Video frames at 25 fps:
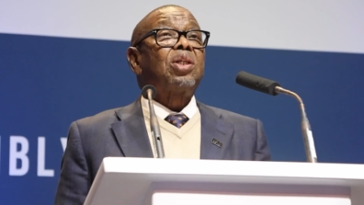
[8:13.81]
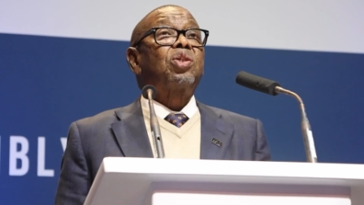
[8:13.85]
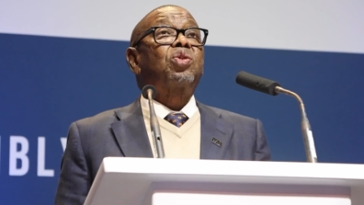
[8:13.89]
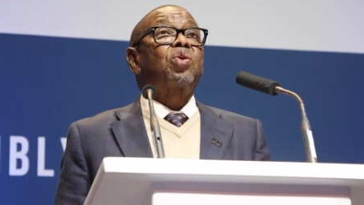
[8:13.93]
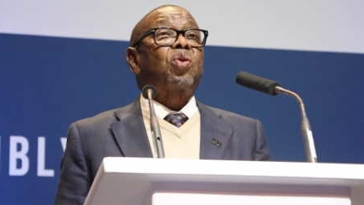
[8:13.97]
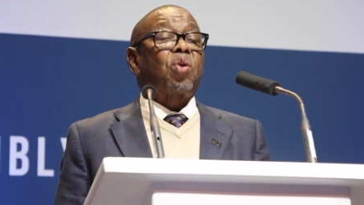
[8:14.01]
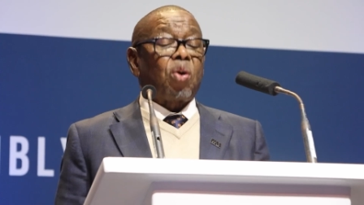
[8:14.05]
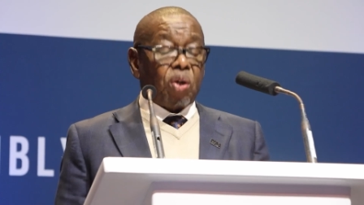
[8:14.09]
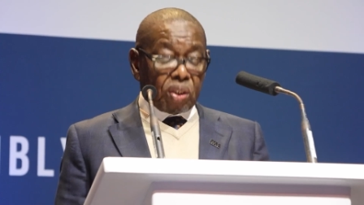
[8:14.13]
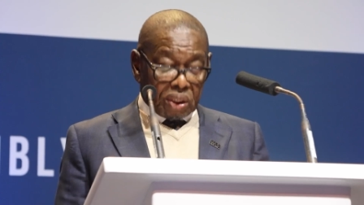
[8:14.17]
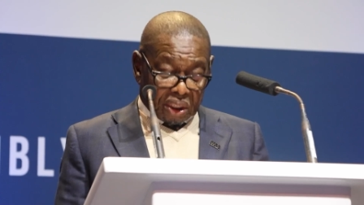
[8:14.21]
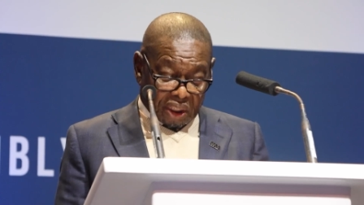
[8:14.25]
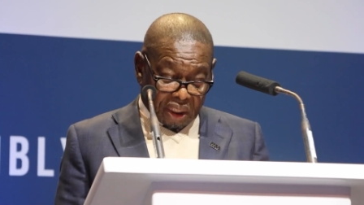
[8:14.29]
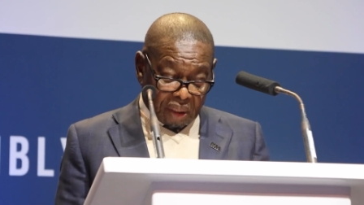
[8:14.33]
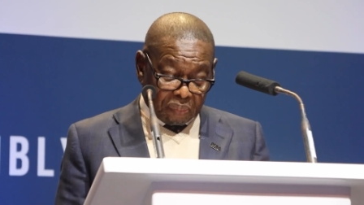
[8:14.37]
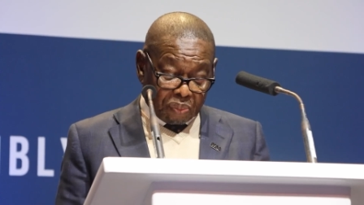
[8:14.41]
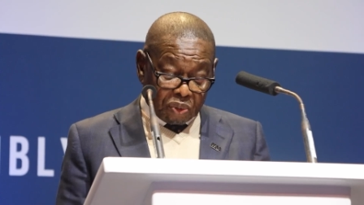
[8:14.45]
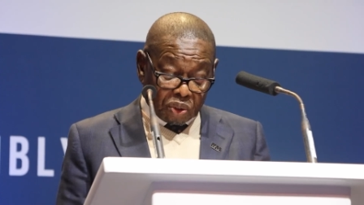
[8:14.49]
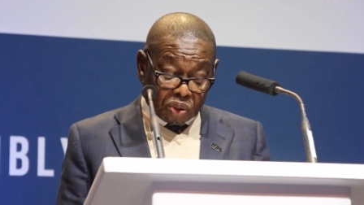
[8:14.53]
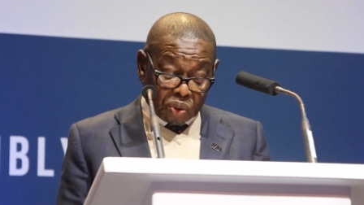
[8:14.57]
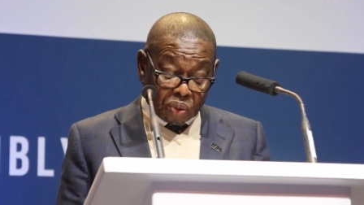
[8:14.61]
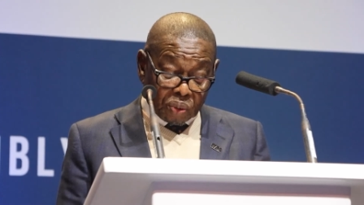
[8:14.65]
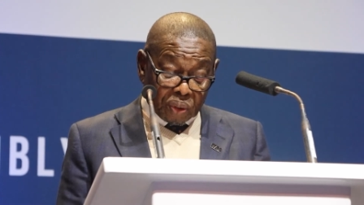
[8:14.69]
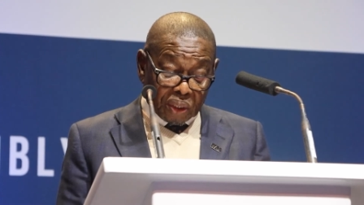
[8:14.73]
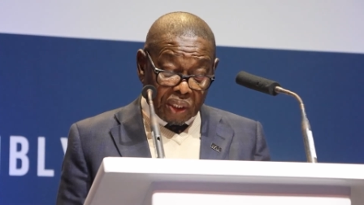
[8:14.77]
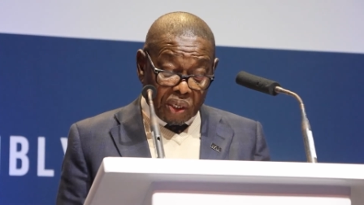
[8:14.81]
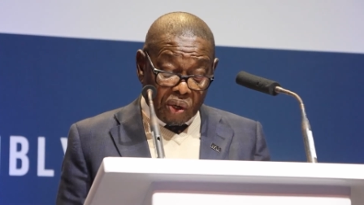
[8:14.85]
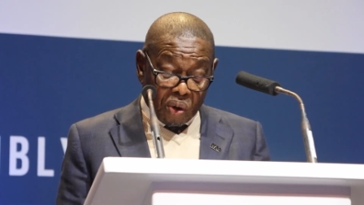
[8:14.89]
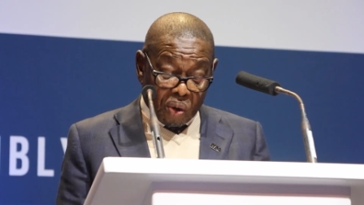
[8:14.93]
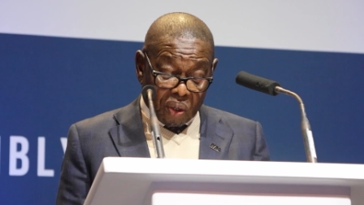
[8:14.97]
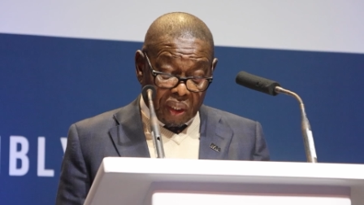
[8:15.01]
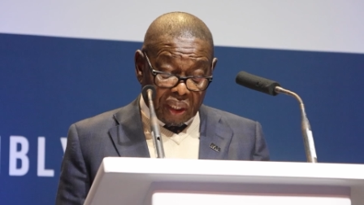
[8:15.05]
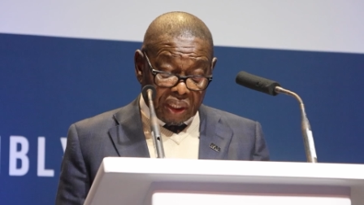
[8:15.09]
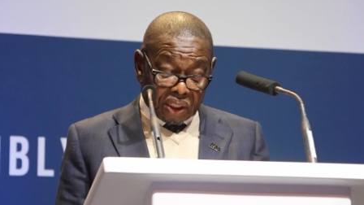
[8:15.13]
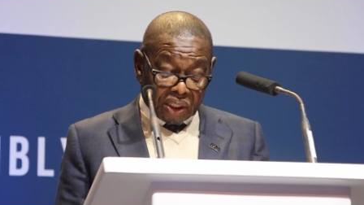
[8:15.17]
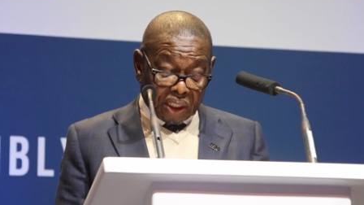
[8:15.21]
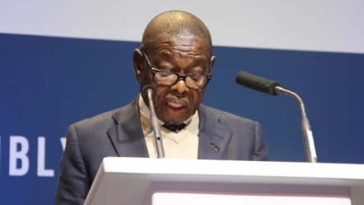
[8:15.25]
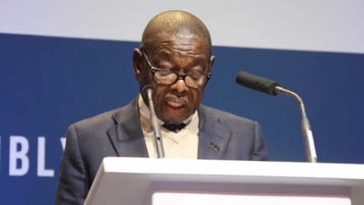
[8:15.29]
to contribute to the
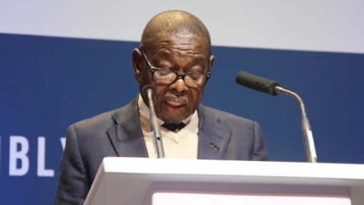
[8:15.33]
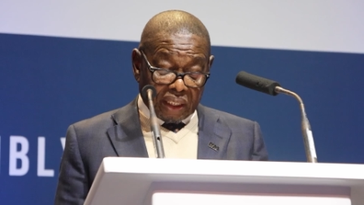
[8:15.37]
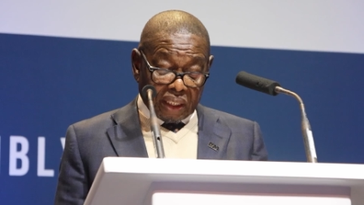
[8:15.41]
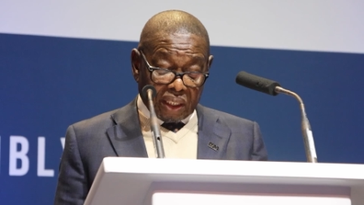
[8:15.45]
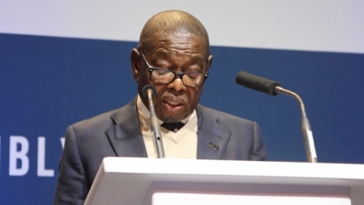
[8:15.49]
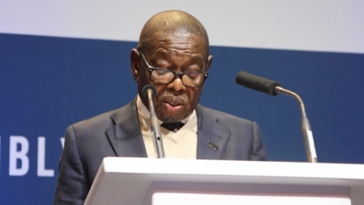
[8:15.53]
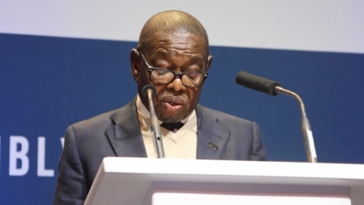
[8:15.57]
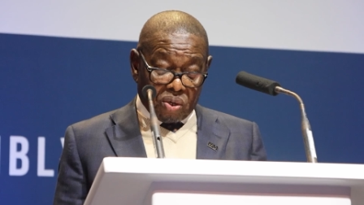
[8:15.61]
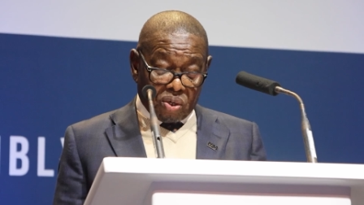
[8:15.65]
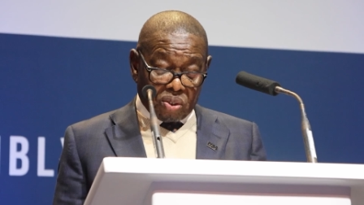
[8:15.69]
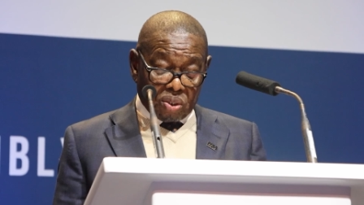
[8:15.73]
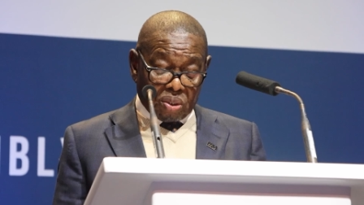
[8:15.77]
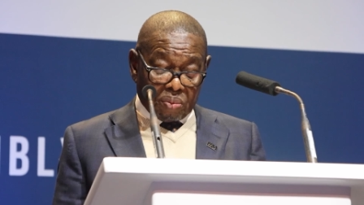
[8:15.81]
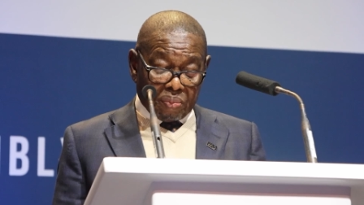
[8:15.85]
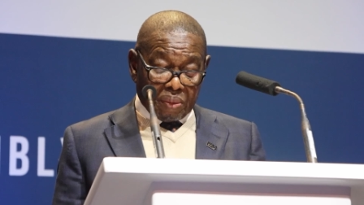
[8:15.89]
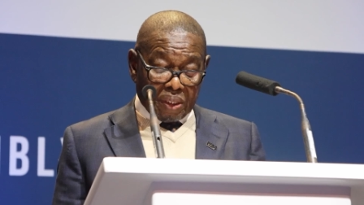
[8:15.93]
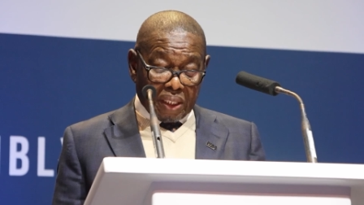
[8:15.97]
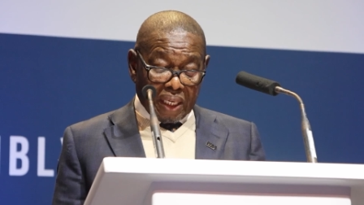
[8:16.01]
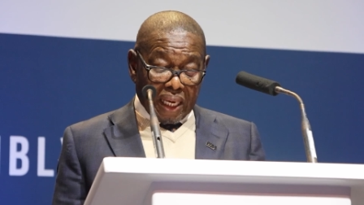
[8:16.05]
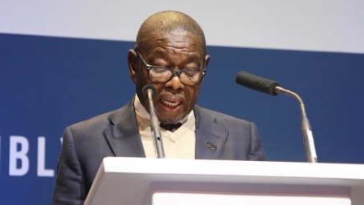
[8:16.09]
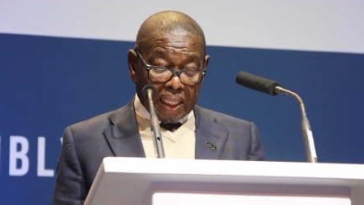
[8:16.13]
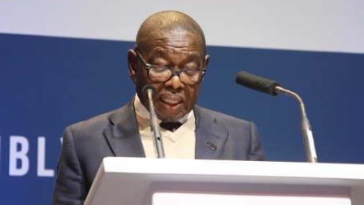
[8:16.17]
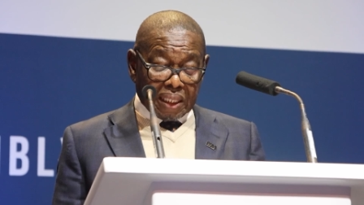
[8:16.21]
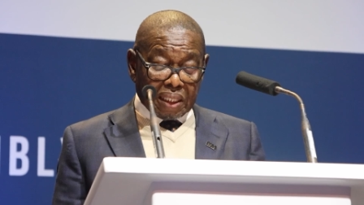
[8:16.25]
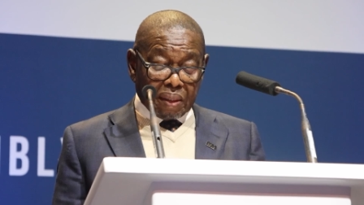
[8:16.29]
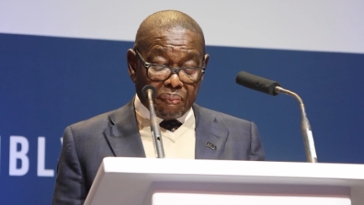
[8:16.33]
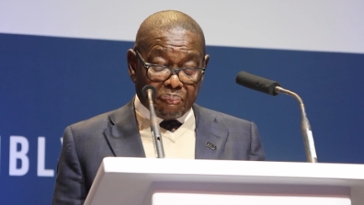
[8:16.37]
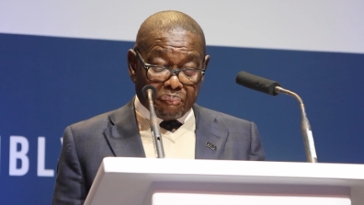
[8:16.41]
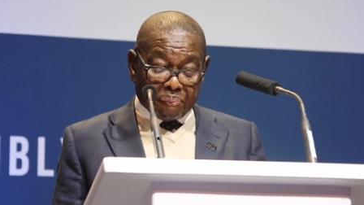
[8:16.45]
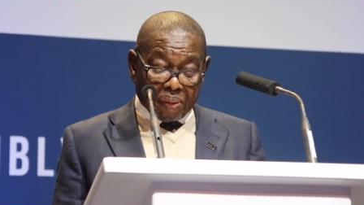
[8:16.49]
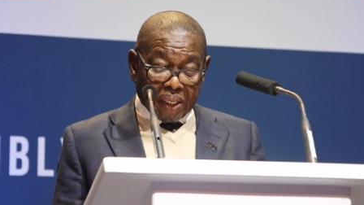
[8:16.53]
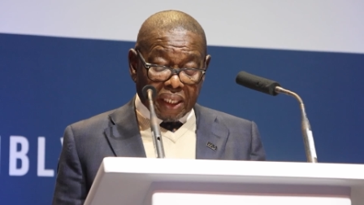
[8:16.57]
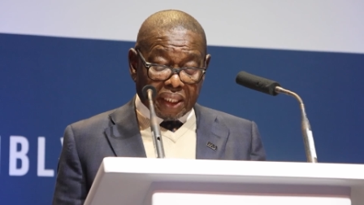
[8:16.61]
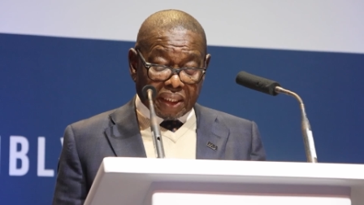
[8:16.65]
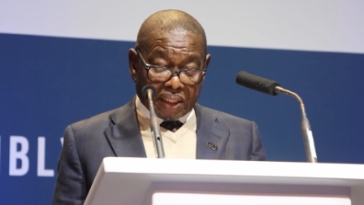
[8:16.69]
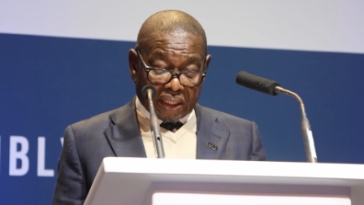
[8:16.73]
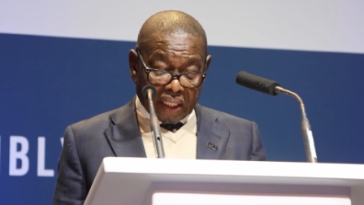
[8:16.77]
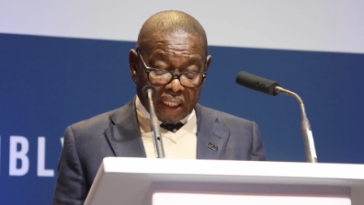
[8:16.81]
knowledge and economy and the
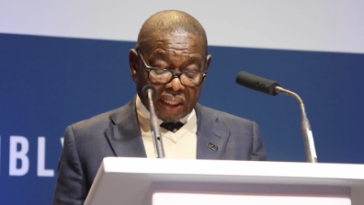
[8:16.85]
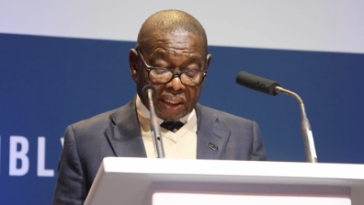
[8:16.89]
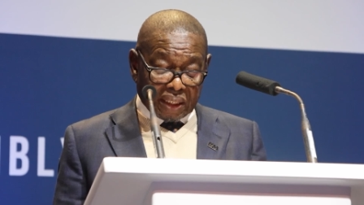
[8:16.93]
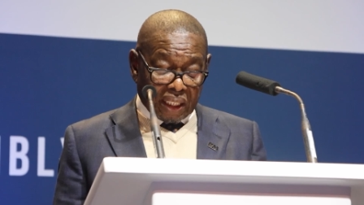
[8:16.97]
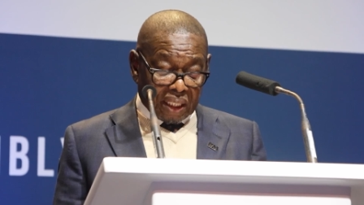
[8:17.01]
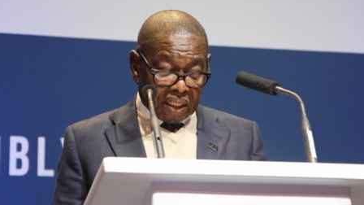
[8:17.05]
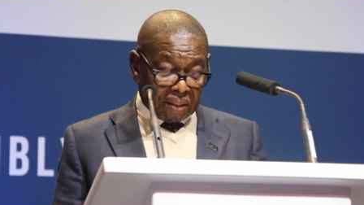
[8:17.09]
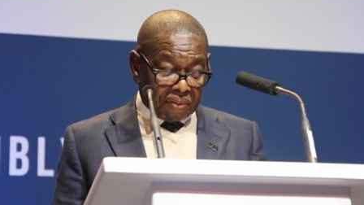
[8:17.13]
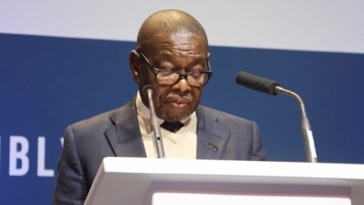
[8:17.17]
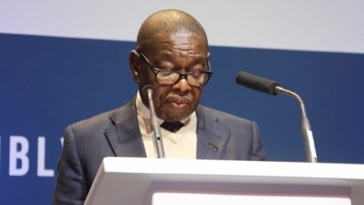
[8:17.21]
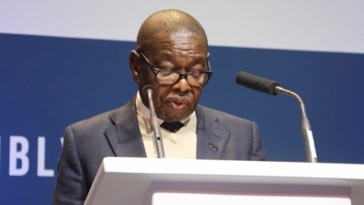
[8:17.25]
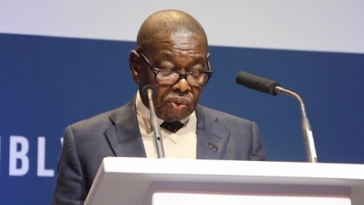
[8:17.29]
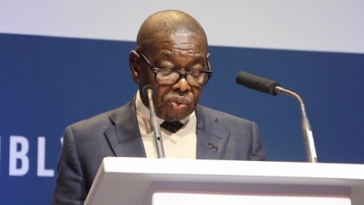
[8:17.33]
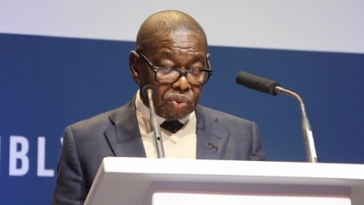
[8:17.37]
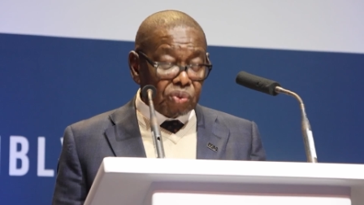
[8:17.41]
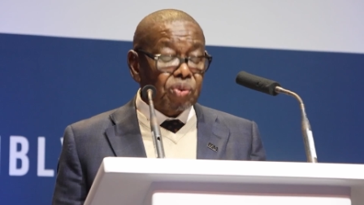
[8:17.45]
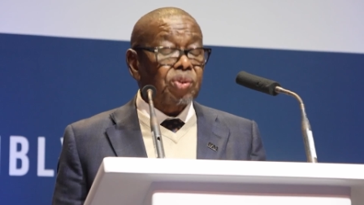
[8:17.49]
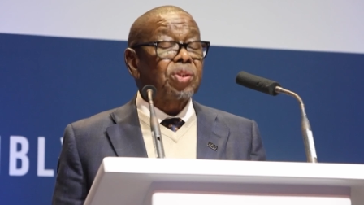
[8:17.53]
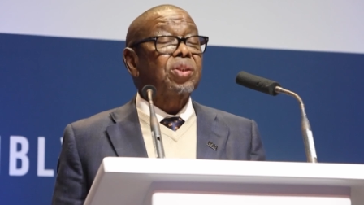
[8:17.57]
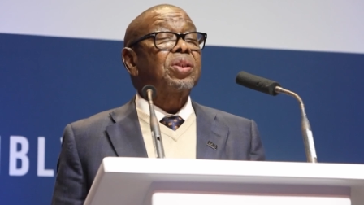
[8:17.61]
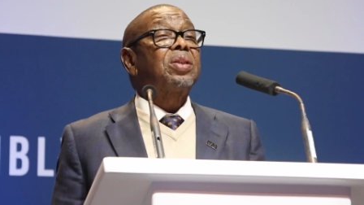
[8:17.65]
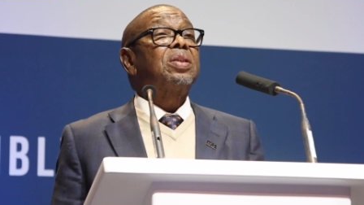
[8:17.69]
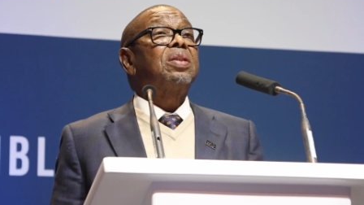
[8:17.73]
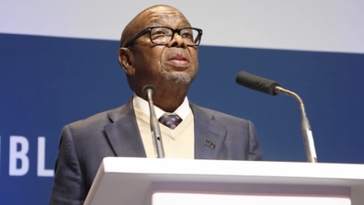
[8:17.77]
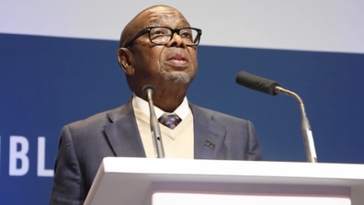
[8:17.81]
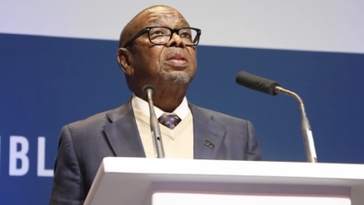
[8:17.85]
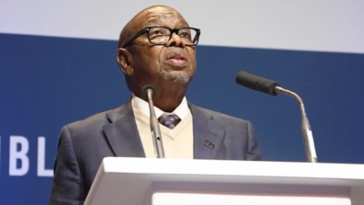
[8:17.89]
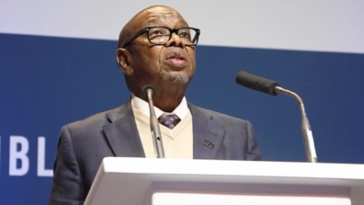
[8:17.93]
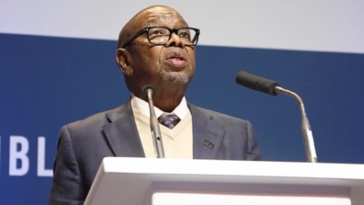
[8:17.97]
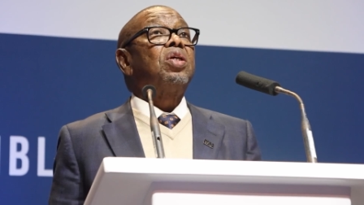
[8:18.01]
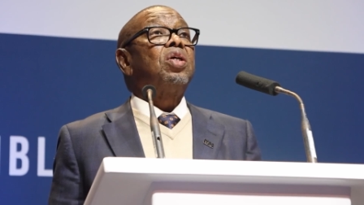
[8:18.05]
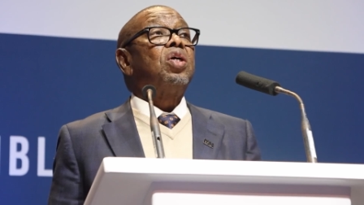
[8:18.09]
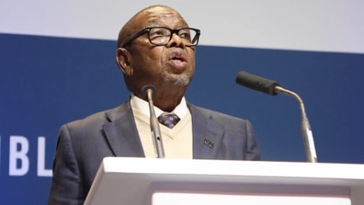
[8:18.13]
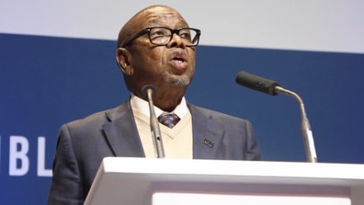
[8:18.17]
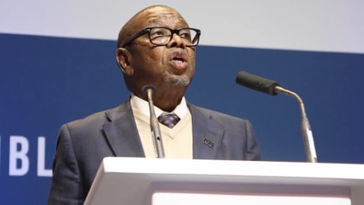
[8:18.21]
big data revolution